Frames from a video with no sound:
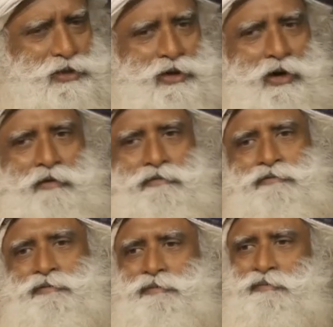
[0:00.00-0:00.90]
of
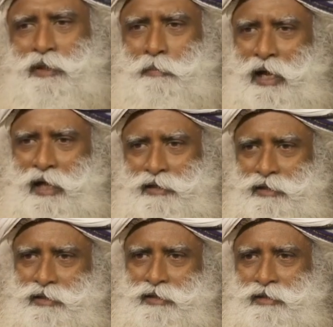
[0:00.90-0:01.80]
the past.
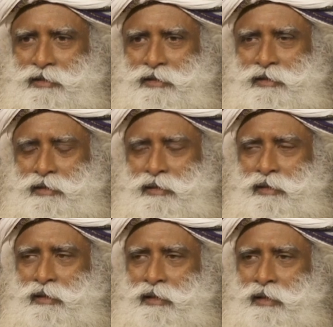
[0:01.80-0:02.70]

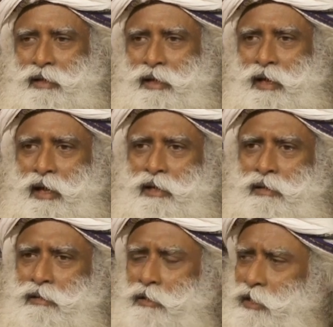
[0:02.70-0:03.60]

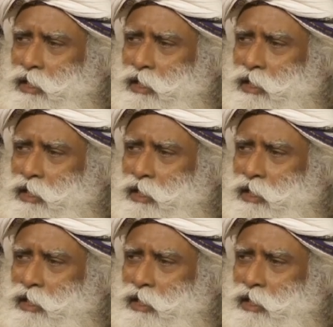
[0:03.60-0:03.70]
And they think